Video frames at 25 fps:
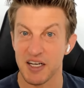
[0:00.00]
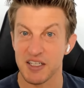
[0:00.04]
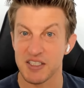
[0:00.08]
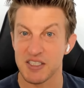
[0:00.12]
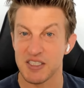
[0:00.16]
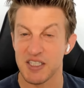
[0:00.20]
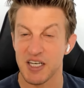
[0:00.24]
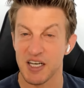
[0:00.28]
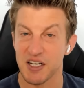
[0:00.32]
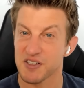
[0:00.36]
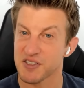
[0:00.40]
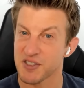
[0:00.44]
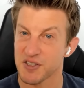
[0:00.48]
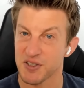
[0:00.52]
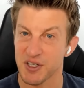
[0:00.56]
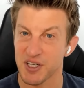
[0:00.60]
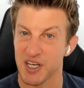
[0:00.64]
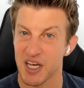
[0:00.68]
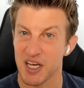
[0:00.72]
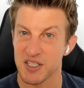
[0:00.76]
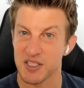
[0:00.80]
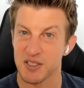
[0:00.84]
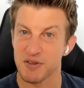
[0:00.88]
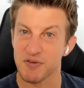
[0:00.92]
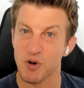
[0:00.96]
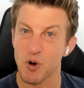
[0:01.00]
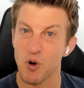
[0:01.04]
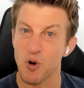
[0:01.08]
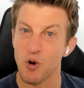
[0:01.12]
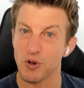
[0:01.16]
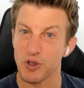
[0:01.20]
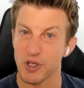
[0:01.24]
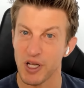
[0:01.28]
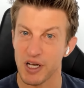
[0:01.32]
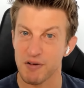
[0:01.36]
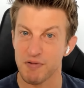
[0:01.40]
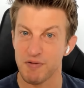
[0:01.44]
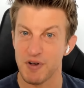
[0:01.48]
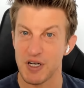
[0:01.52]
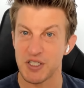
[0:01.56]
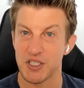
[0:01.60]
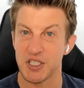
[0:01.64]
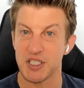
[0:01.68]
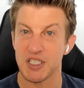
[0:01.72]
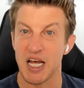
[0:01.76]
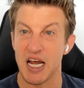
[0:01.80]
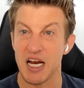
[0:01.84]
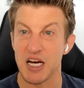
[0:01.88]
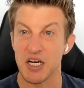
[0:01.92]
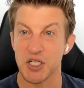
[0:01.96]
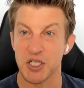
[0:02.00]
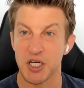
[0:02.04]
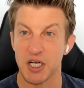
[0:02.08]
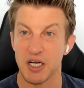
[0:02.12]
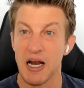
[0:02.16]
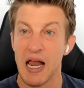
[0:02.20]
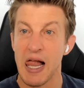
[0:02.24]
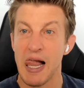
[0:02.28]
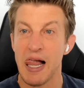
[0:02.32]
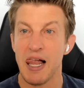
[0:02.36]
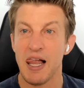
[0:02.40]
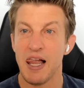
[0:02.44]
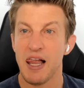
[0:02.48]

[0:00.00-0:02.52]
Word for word: It's things, in the case of coal, like vegetation.